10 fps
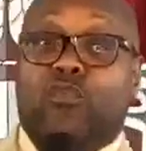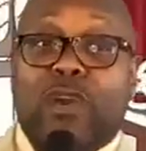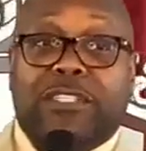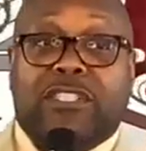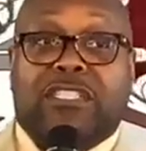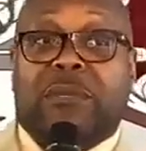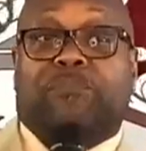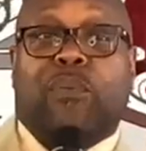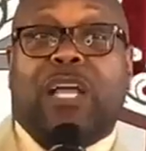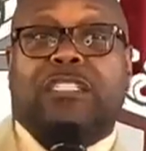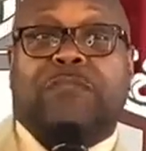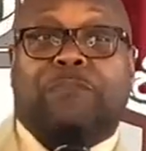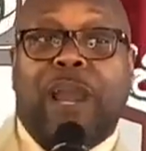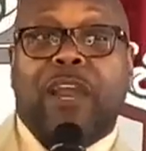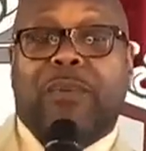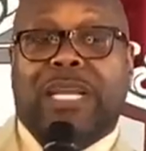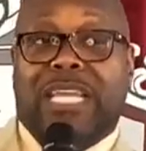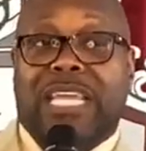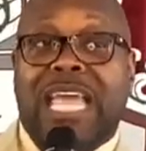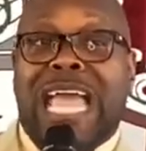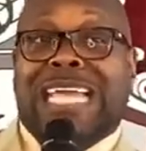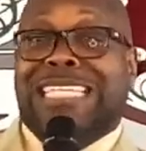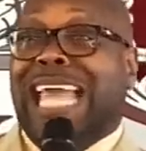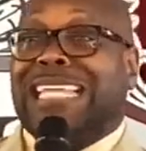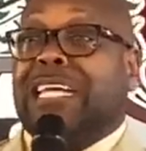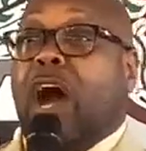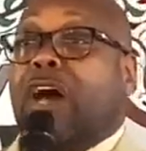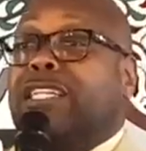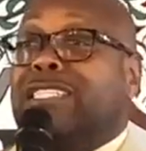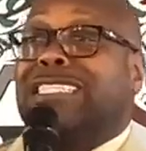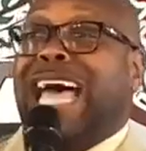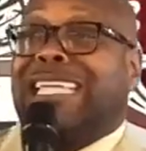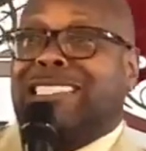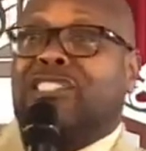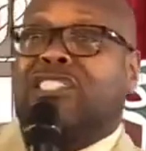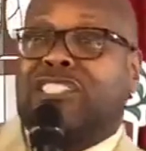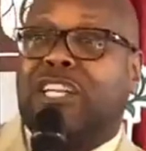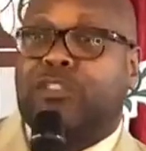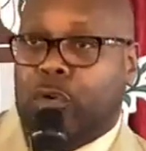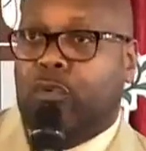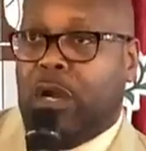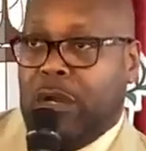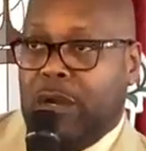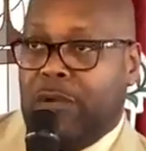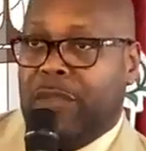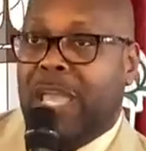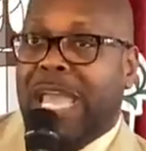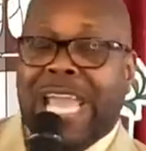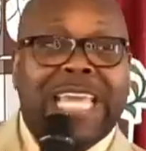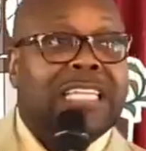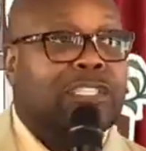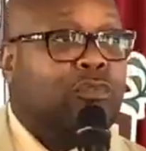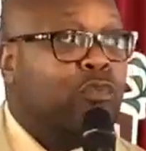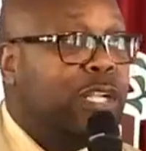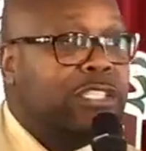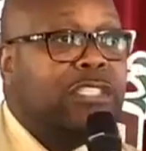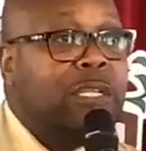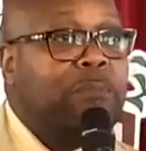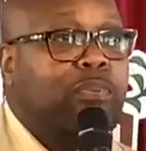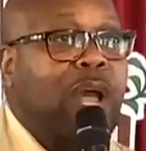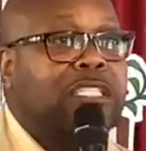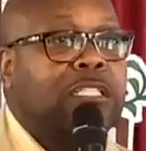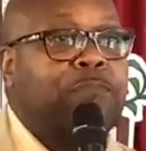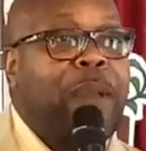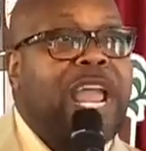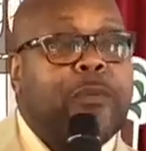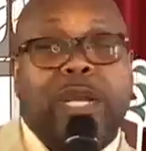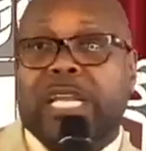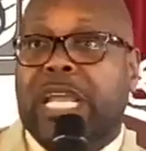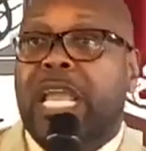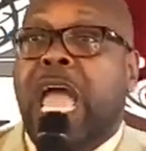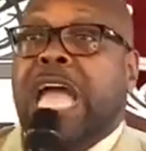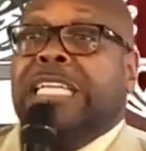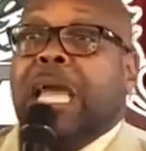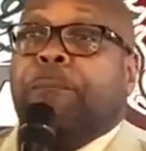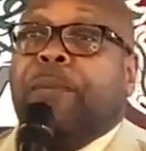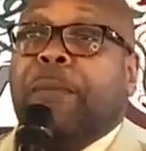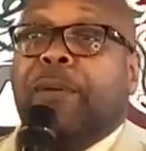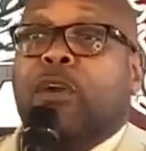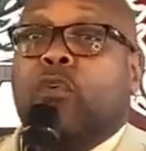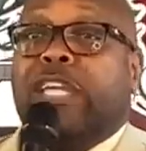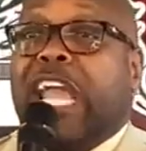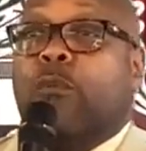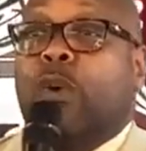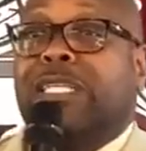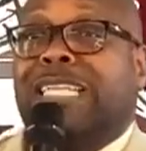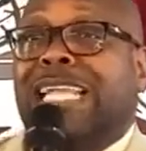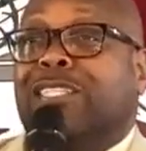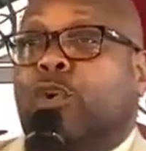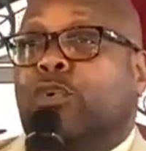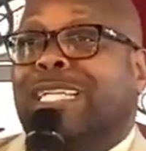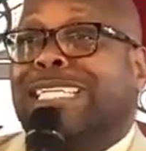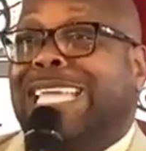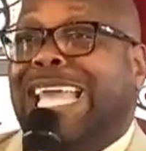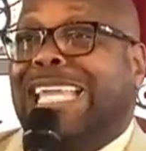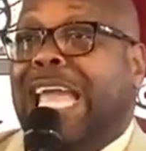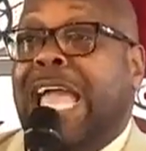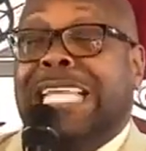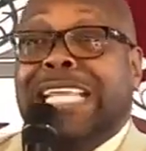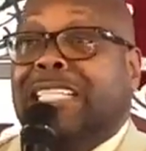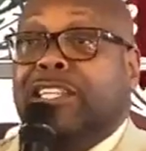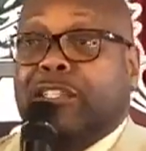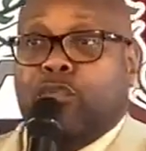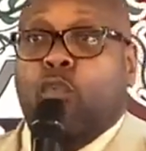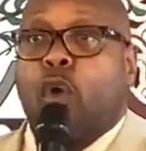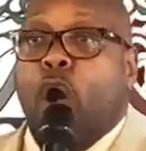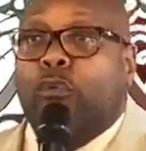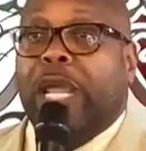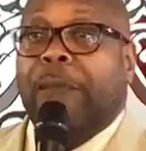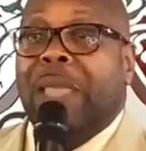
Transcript: riches and prosperity that God is not the center of. It is riches and prosperity that people don't care what they do to get it, they just want it.